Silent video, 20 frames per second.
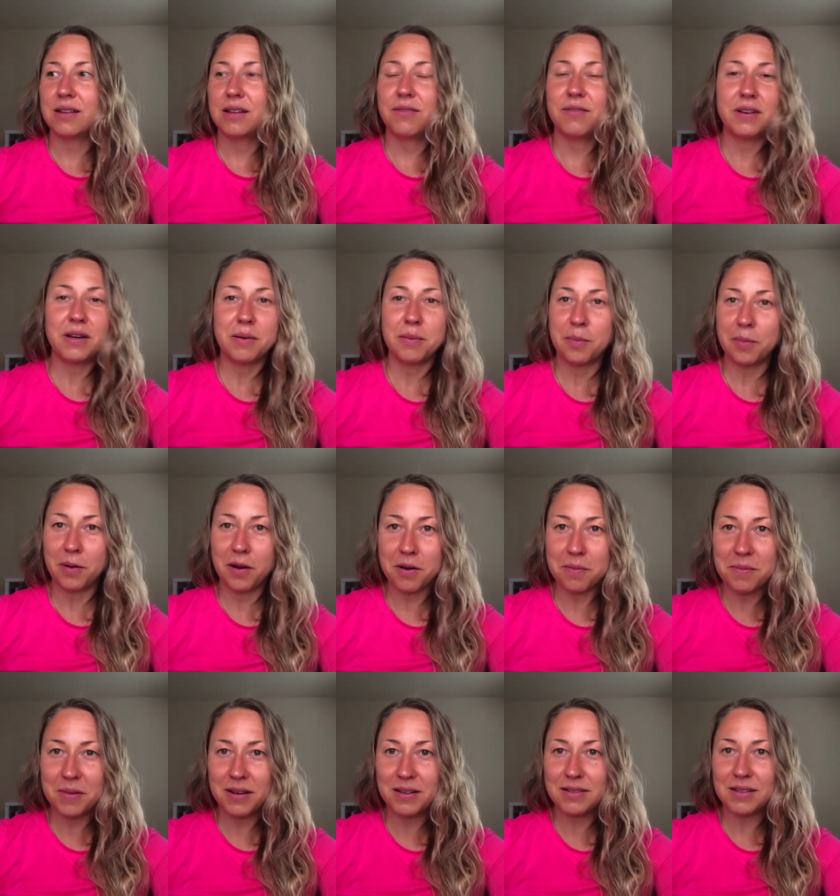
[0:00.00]
live in an
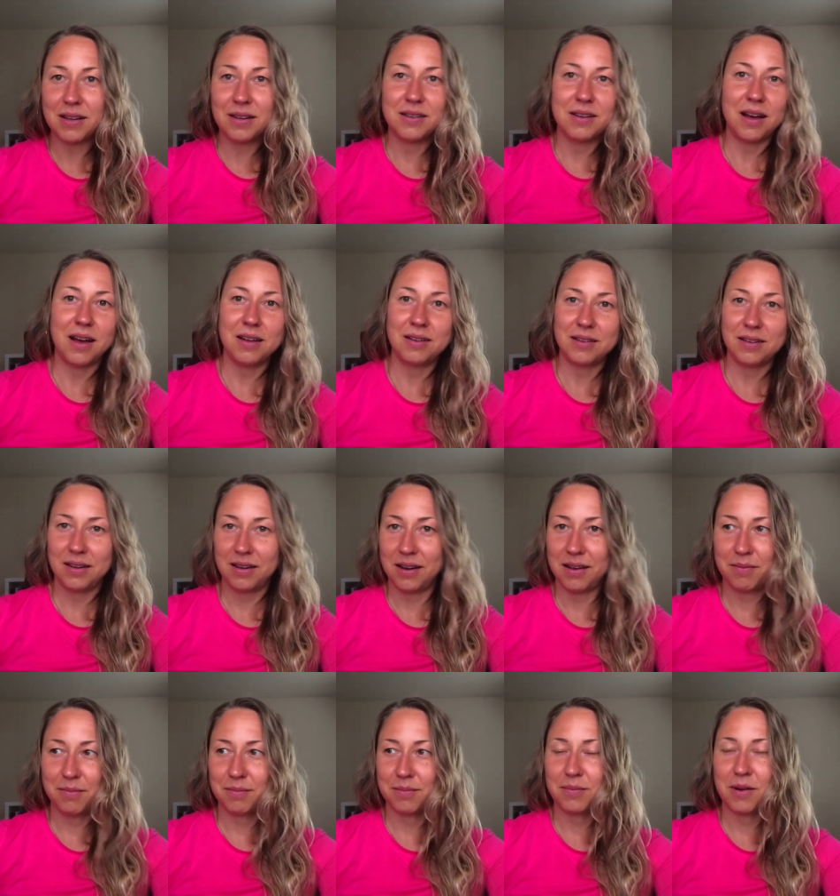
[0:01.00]
apartment and not in
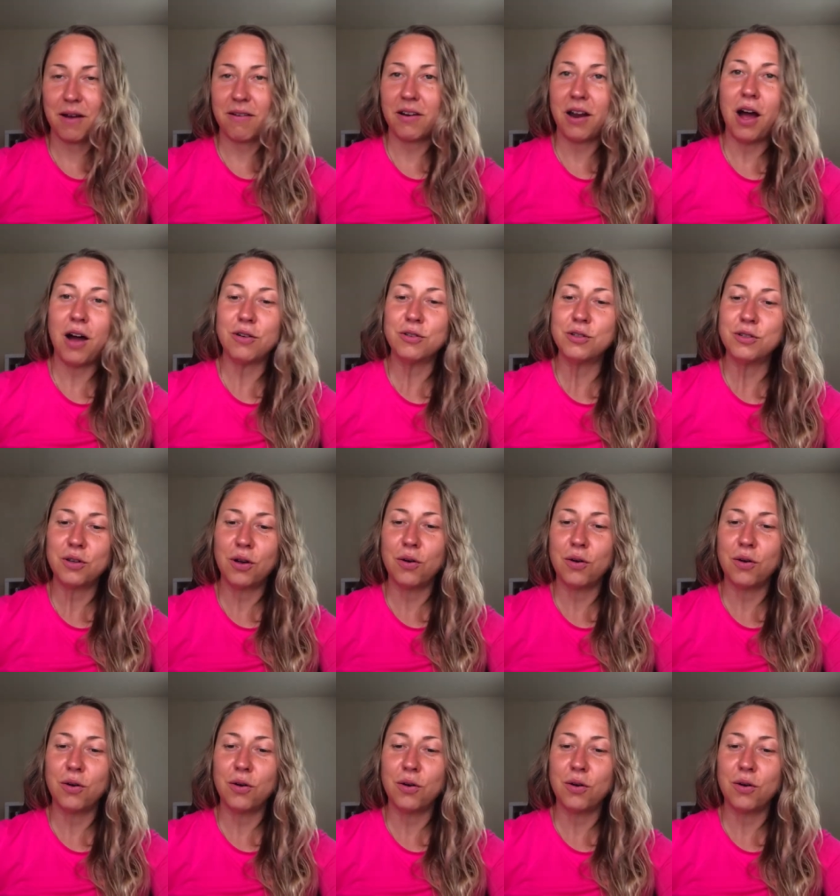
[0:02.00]
a private house.